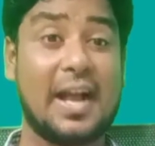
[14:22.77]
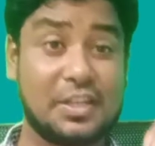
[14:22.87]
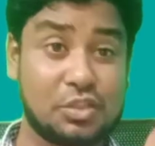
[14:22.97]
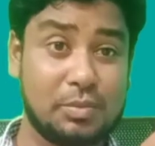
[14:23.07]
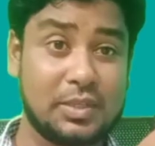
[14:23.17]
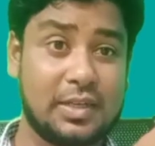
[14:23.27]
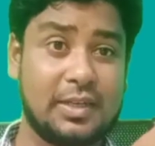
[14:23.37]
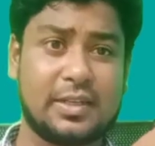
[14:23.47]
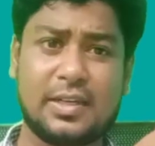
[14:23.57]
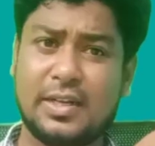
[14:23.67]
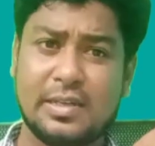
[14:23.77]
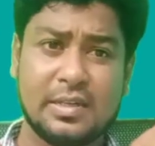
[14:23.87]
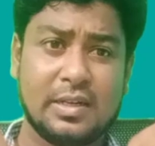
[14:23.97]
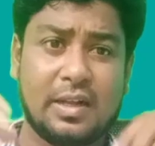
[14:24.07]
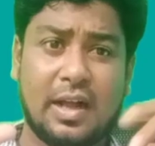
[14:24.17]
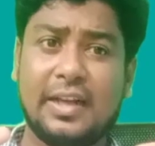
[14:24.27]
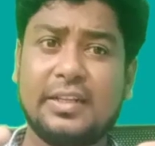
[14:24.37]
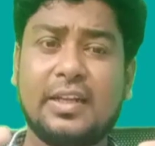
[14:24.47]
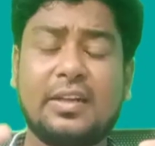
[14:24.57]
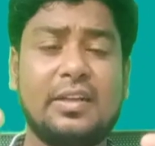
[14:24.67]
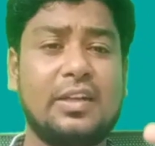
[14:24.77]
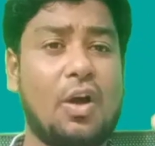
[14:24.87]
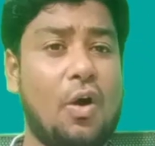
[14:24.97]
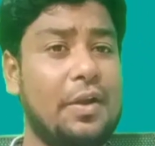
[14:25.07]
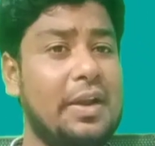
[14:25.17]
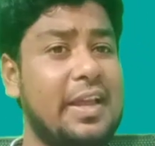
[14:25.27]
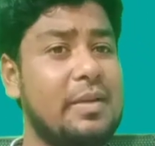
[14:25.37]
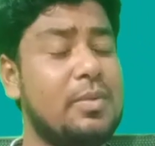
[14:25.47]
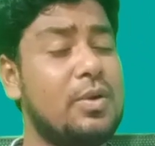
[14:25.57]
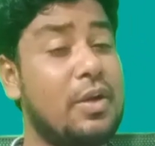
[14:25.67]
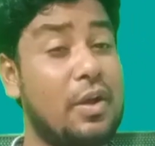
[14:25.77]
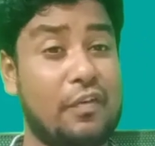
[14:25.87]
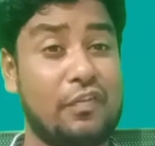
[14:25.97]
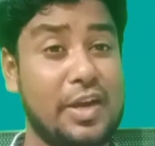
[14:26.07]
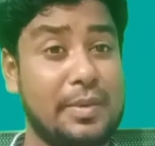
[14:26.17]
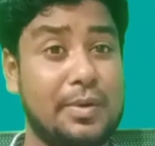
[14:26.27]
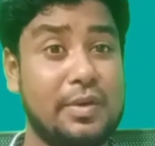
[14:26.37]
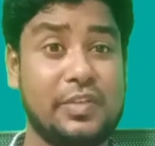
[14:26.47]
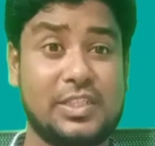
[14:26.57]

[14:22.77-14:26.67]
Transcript: has to be conducted either in online mode or offline mode,